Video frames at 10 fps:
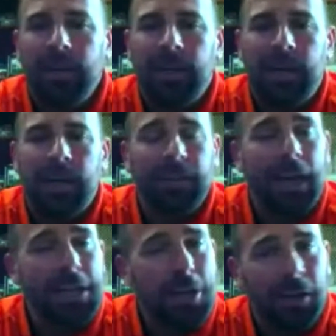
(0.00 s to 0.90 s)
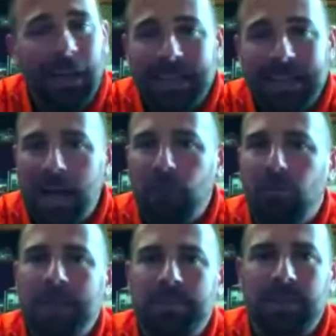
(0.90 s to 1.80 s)
A lot of young guys got
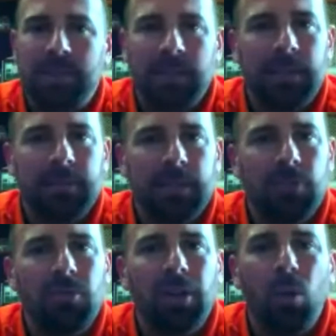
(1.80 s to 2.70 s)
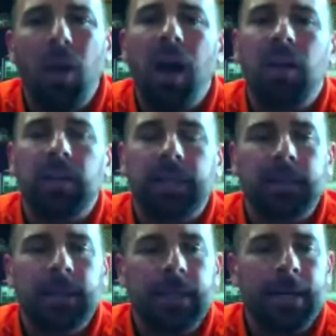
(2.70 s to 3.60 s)
reps and did really well,
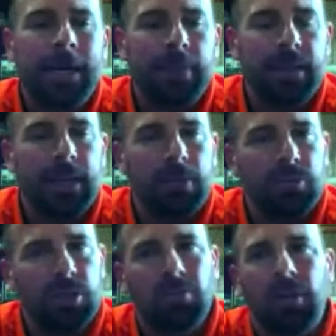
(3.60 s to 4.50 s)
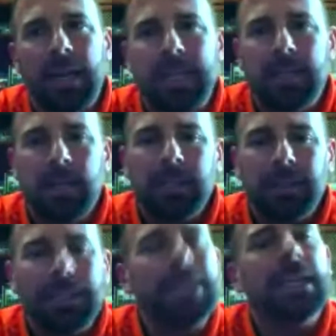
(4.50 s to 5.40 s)
and I think it was a great
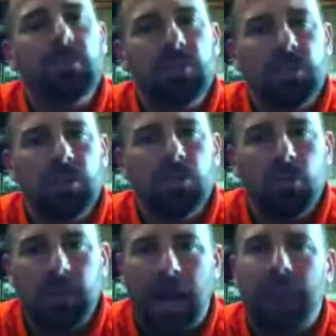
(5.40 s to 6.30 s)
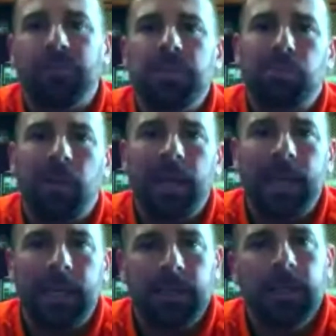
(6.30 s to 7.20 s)
lead into conference
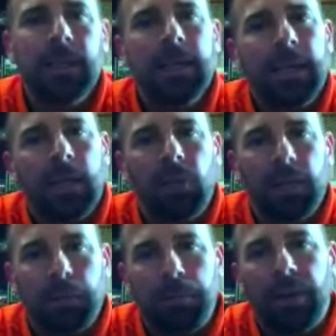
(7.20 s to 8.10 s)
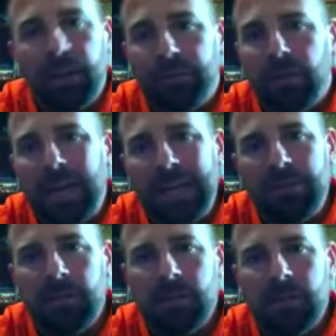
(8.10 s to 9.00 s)
play and really preparing for
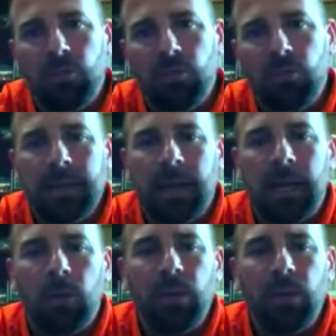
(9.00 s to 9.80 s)
Adrian this week. We